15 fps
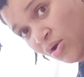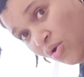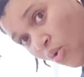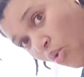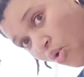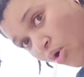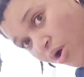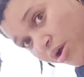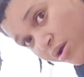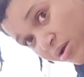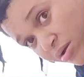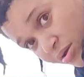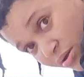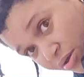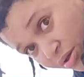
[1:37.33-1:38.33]
or
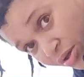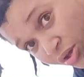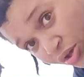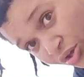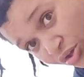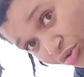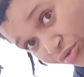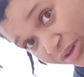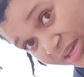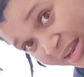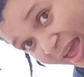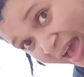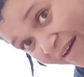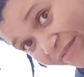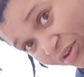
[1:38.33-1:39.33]
you can
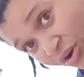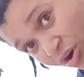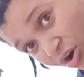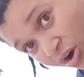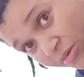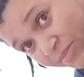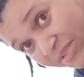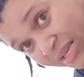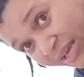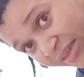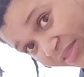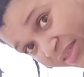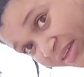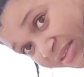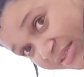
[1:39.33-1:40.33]
have your arms like
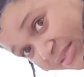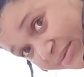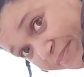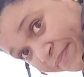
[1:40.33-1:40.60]
this.